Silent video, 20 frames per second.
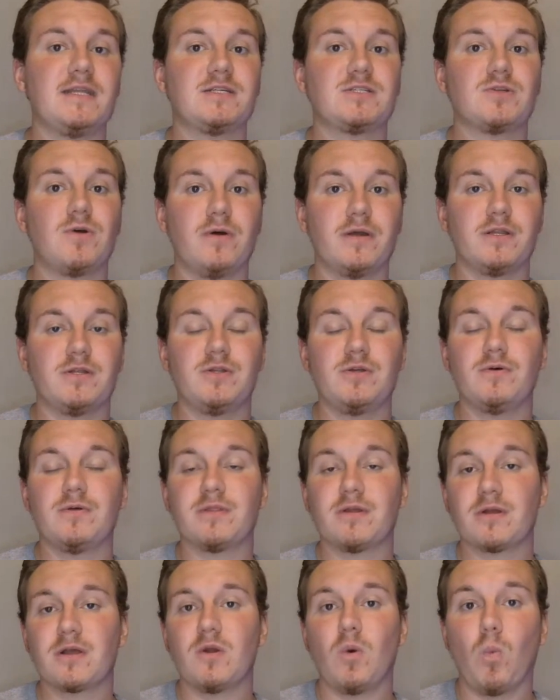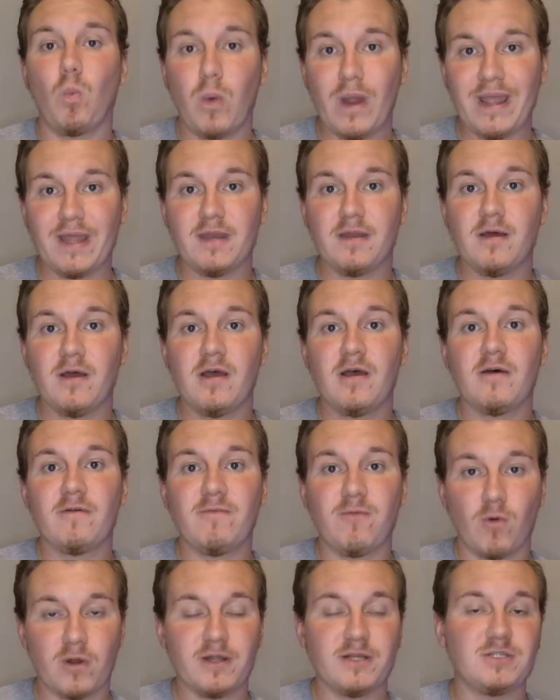is going to do, and they're going to win
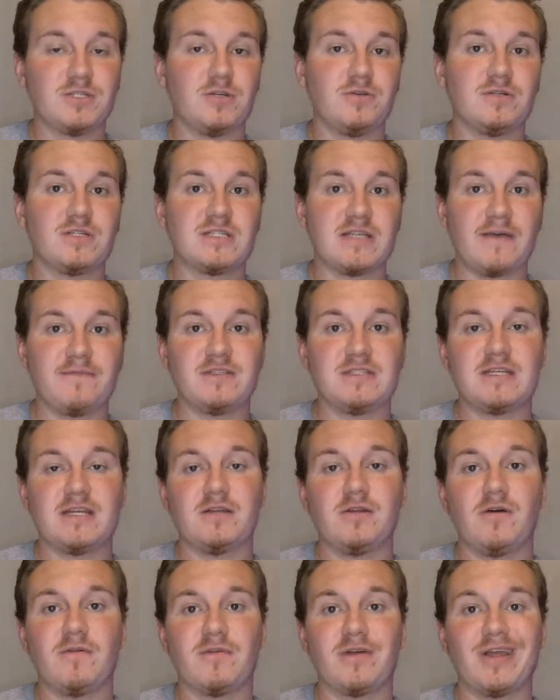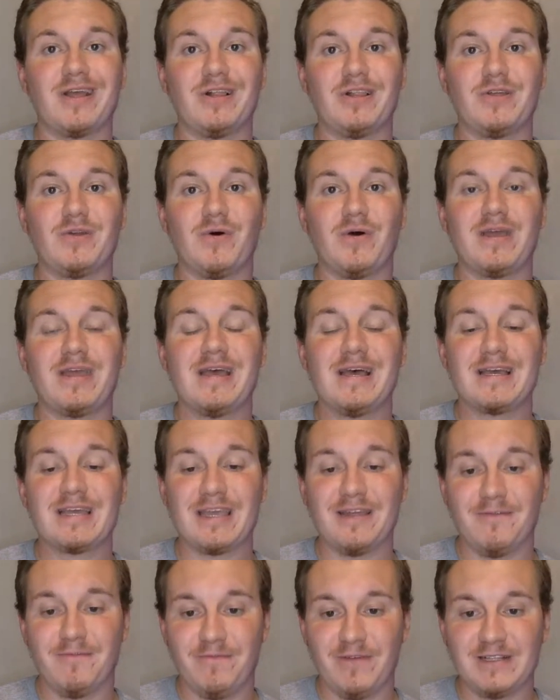42-17 over Illinois
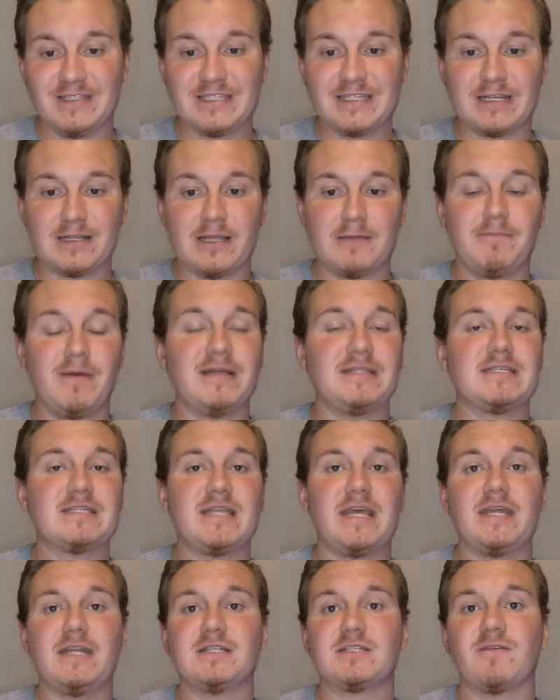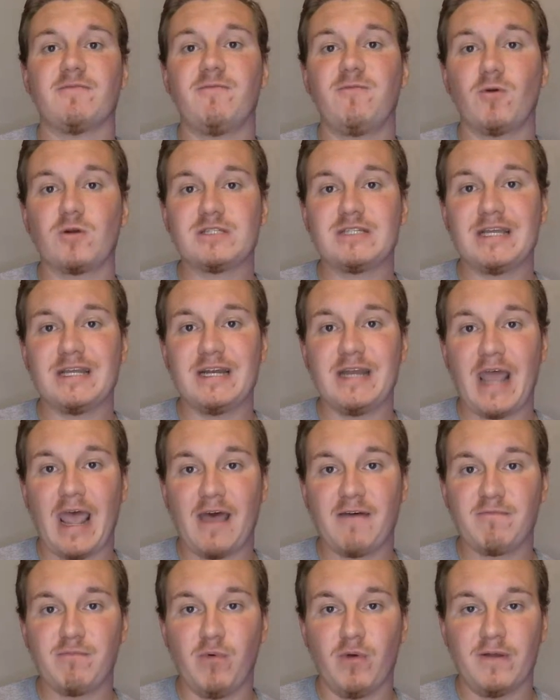convincingly. Penn State is a
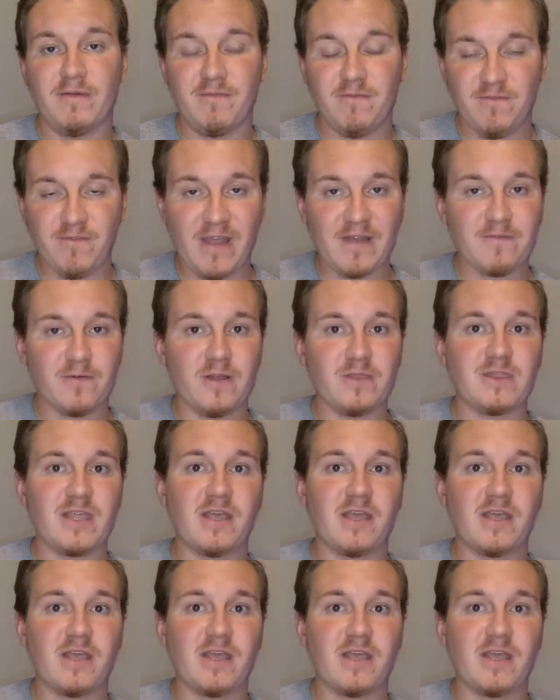14.5-point favorite.